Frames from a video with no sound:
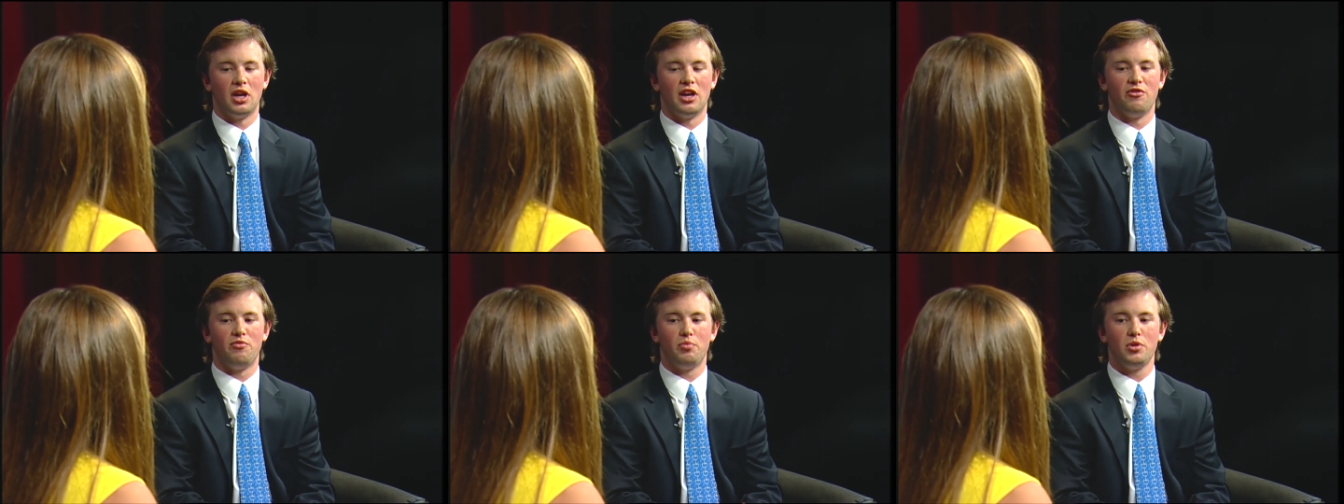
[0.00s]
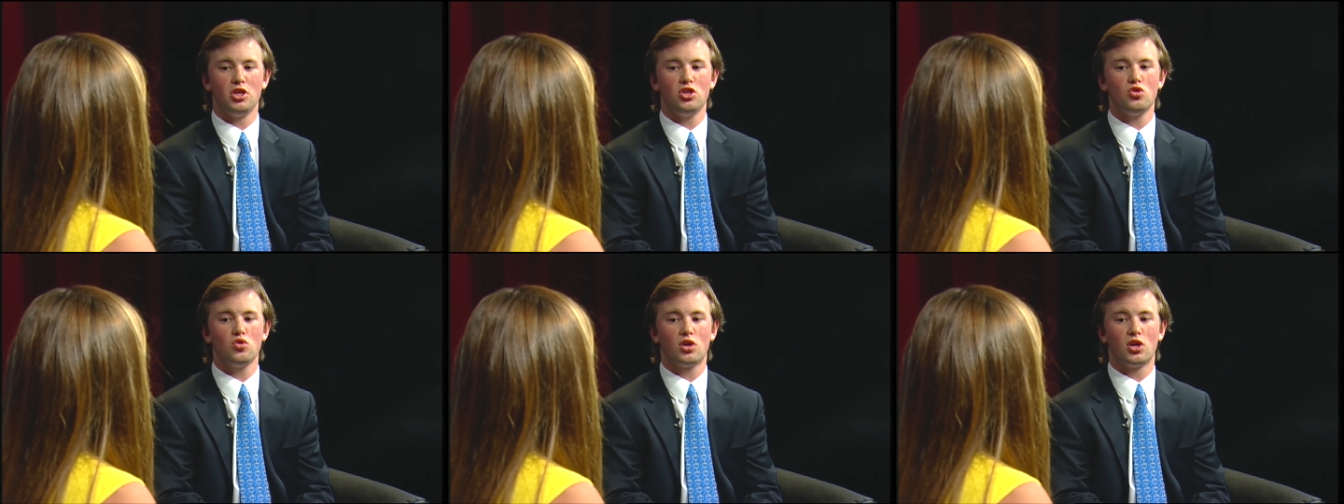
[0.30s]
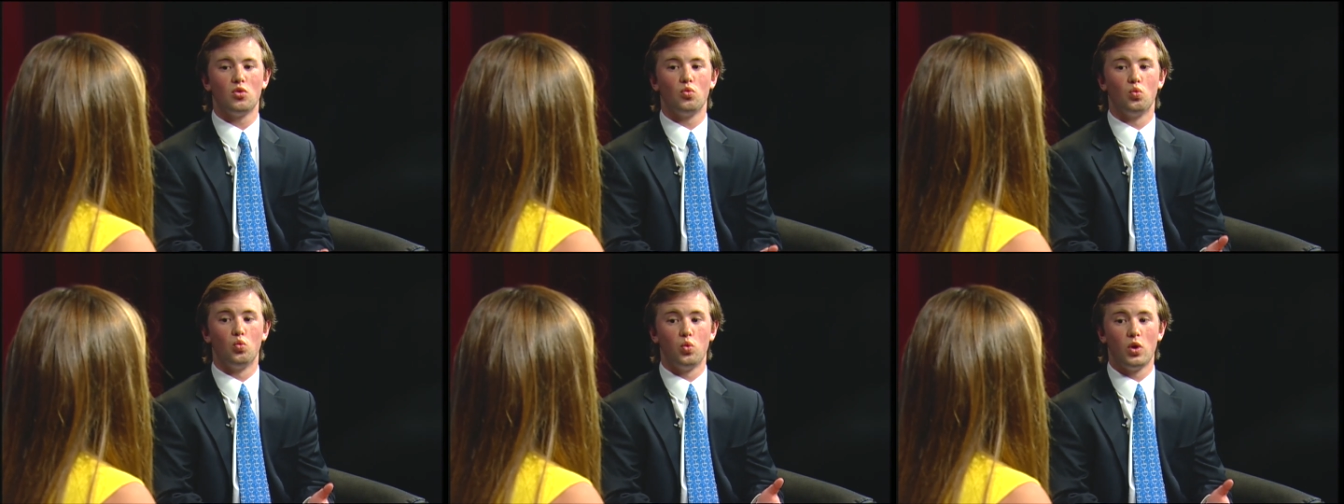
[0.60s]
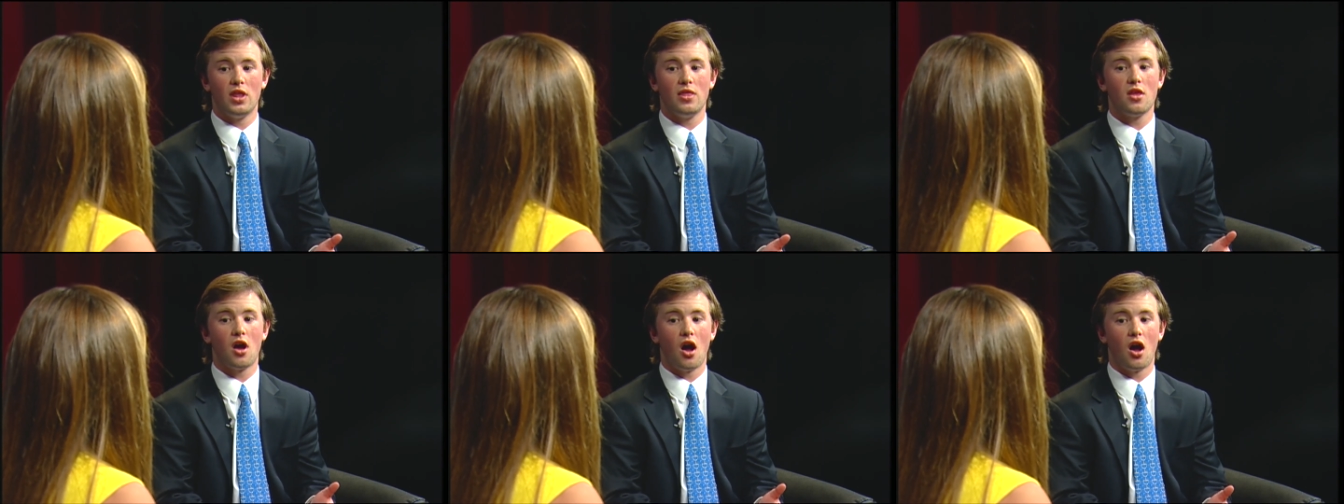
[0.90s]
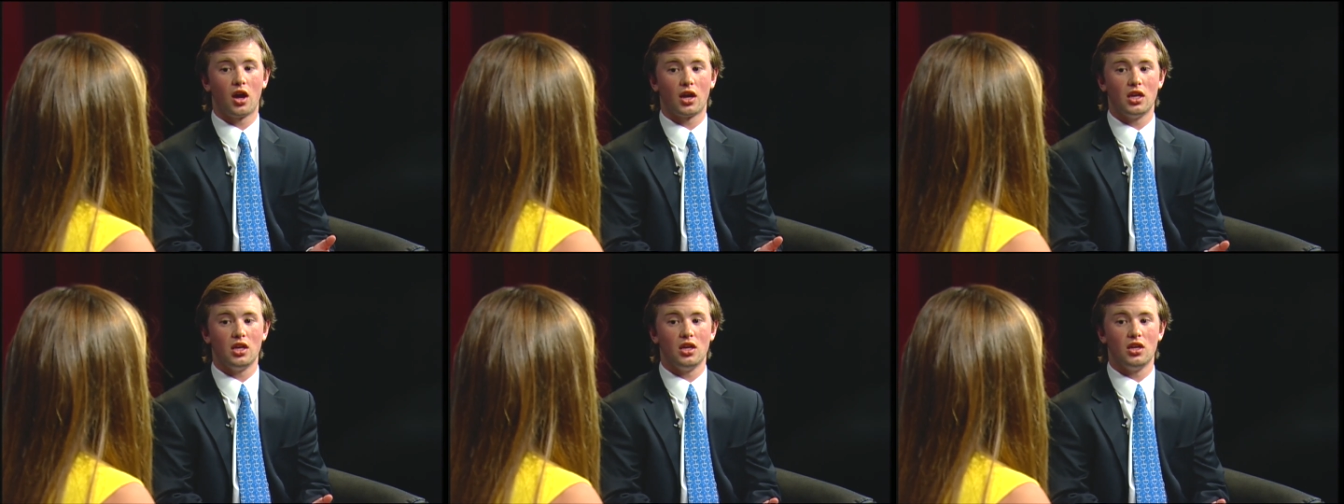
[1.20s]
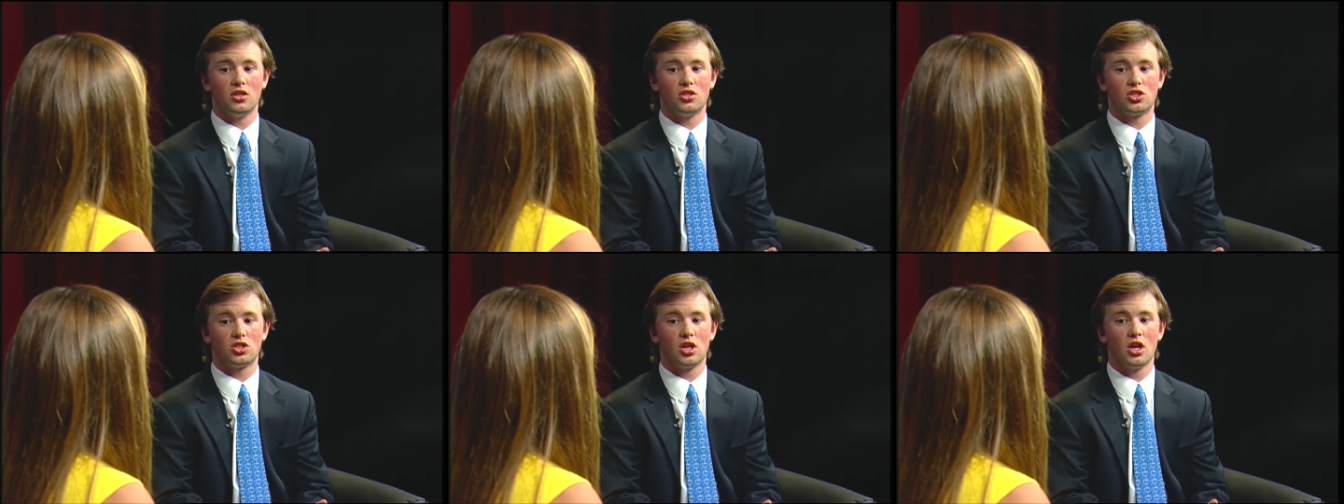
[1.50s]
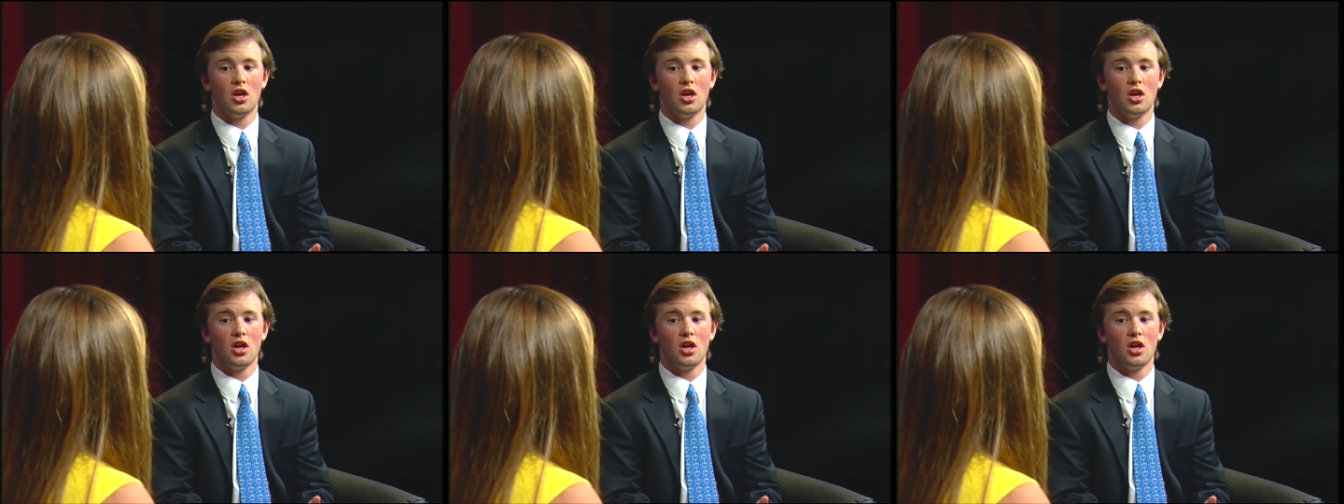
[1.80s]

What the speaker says: If BU can win the Hockey East